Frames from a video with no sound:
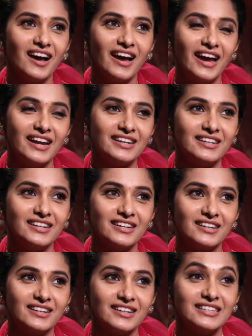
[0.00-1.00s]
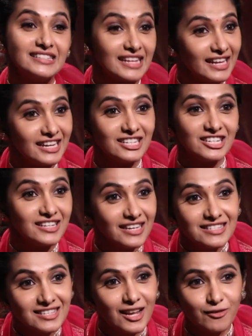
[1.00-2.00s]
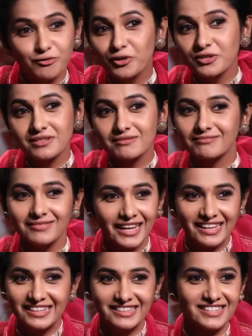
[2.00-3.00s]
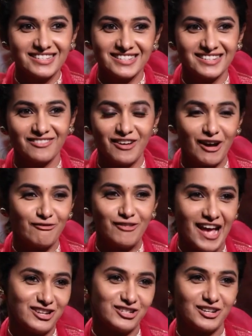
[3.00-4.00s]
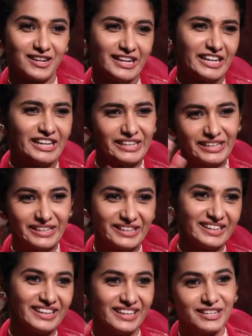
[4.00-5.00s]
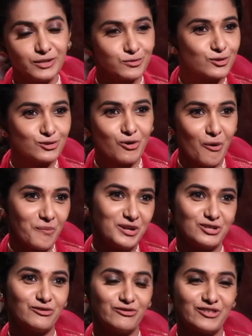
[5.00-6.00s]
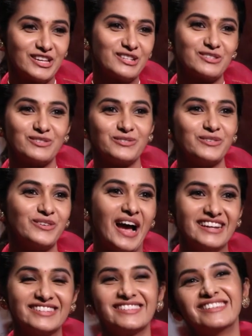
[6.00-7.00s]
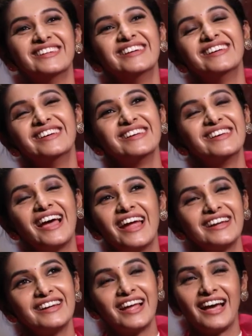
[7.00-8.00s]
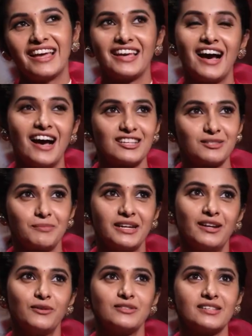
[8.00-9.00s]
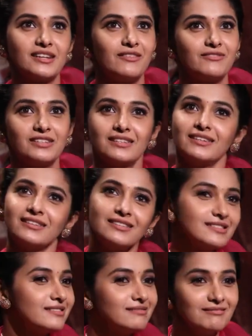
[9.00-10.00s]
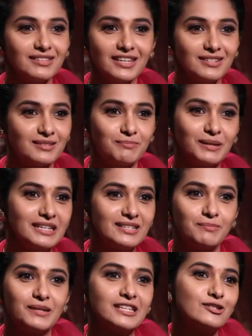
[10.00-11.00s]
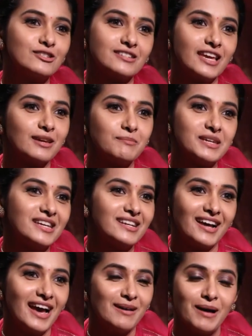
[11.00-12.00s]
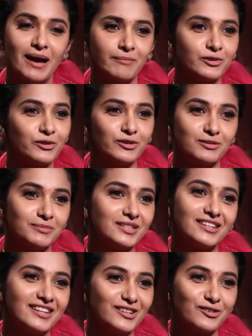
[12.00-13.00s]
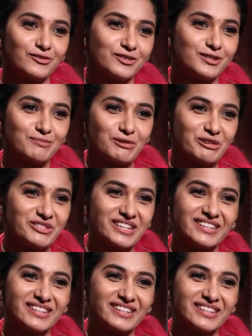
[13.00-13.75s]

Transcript: And his narration itself was like this, a flash. And it was so much of things to handle. And I asked my doubts and everything. I said, yes, please take me in. I'm going to be the lead of this project.